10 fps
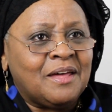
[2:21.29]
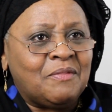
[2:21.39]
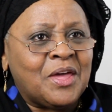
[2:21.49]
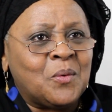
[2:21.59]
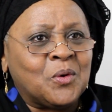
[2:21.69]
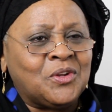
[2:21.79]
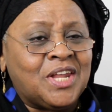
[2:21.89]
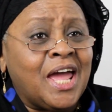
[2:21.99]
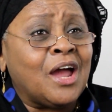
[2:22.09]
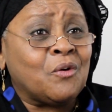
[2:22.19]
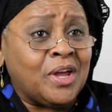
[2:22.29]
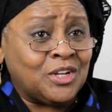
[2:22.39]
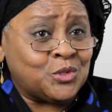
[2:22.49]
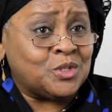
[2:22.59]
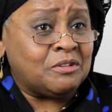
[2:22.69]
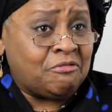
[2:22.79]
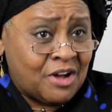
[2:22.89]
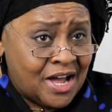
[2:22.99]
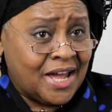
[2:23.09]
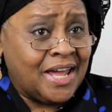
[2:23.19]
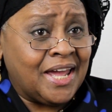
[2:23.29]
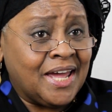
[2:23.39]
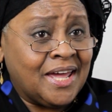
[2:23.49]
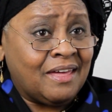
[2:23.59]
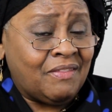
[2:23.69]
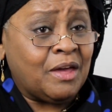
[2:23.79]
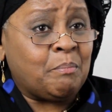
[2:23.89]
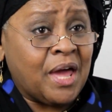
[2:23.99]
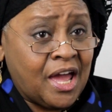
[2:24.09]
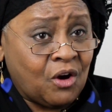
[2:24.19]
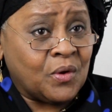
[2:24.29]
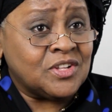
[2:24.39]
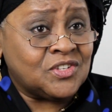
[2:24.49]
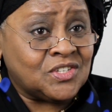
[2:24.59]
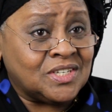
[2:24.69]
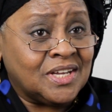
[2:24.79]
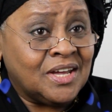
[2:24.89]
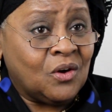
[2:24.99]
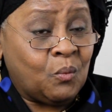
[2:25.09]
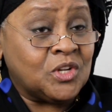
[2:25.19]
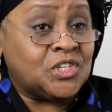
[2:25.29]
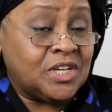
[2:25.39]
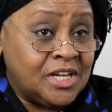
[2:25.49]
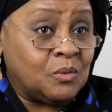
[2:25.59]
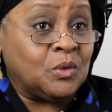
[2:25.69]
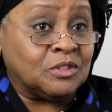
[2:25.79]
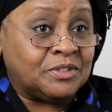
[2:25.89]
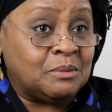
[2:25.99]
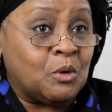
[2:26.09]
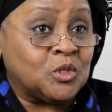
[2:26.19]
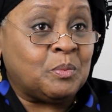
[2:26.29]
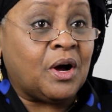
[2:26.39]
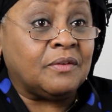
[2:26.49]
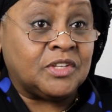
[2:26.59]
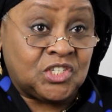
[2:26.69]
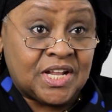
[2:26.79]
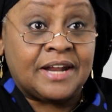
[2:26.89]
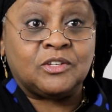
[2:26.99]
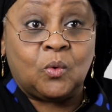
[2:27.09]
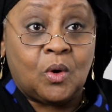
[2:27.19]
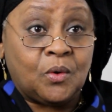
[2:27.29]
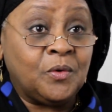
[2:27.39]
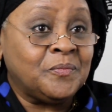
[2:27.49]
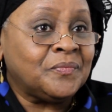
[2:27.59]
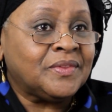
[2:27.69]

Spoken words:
They were daring to defy their parents, which equaled, for the most part, the status quo,